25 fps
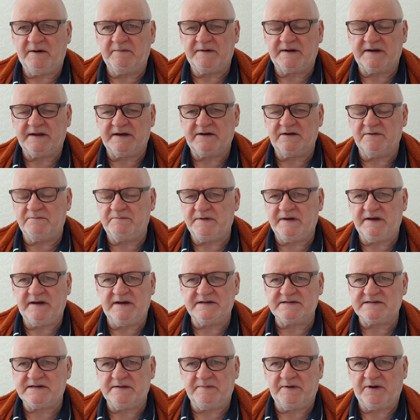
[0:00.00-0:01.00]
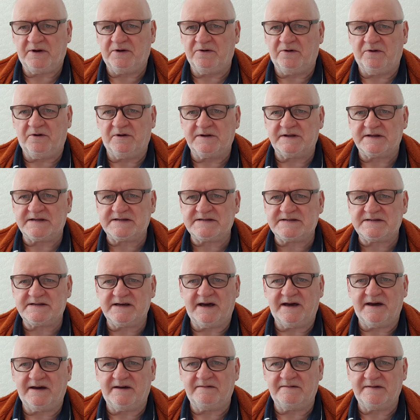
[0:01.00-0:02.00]
but it can easily be called a
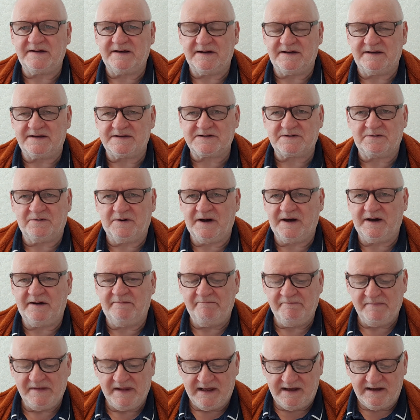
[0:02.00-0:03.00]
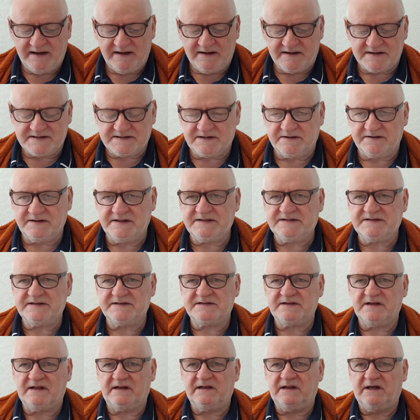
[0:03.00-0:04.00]
stair square. So this
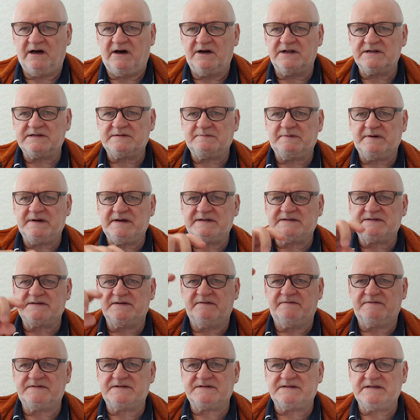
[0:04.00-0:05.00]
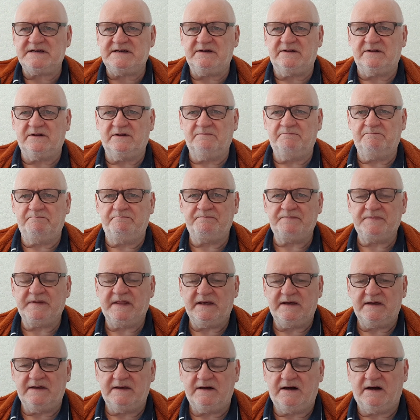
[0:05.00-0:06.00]
is a large piece of steel,
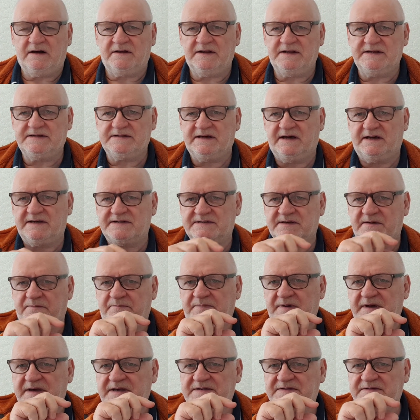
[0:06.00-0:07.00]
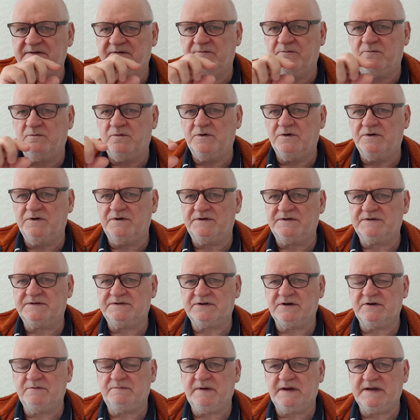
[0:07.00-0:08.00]
and it has a piece of wood,
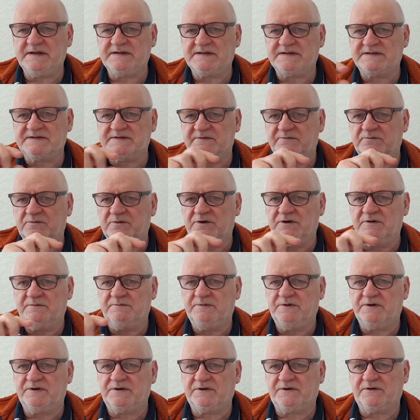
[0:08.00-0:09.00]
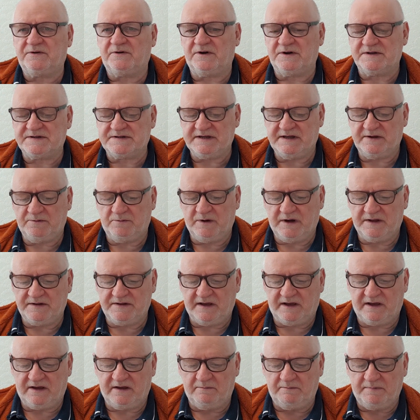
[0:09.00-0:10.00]
two pieces of wood put across it where
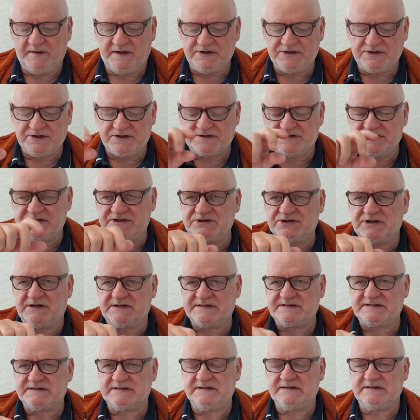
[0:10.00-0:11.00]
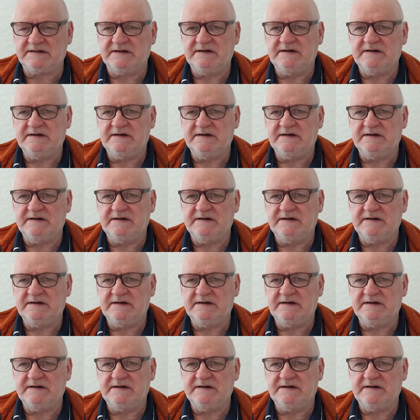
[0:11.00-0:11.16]
they can be just adjusted.